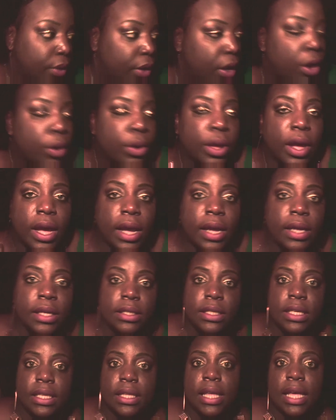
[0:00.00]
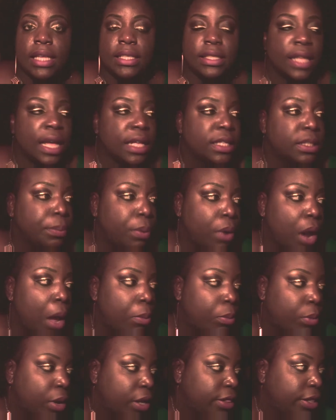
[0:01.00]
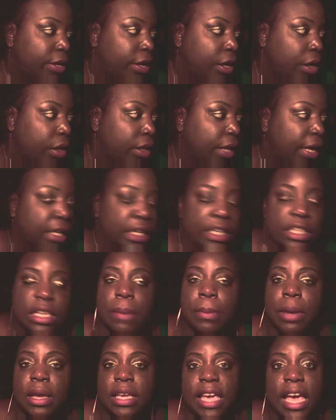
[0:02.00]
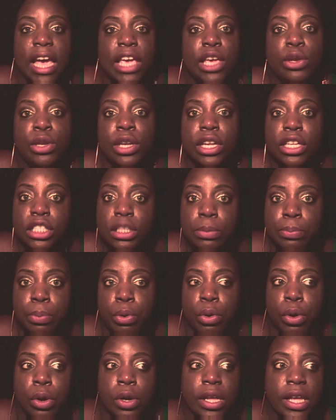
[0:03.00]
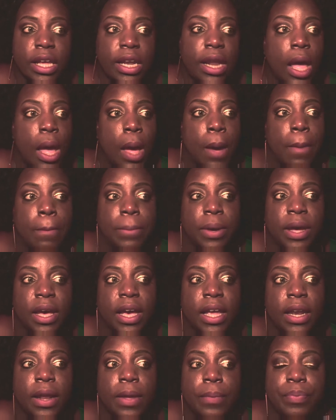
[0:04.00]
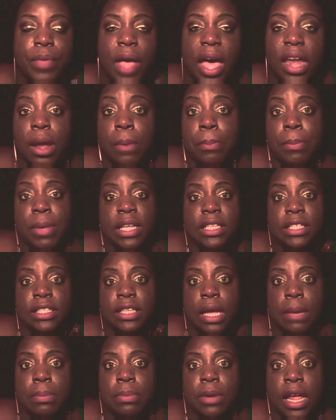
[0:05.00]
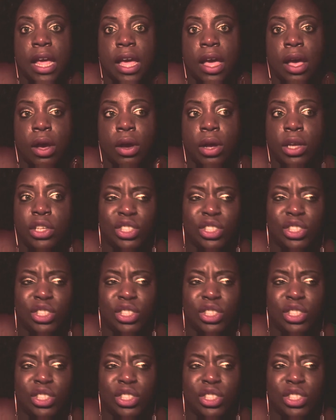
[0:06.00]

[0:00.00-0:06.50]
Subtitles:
Okay, see, that's a problem right there. Like, he's talking about, yeah, you did support it, but I done messed up now.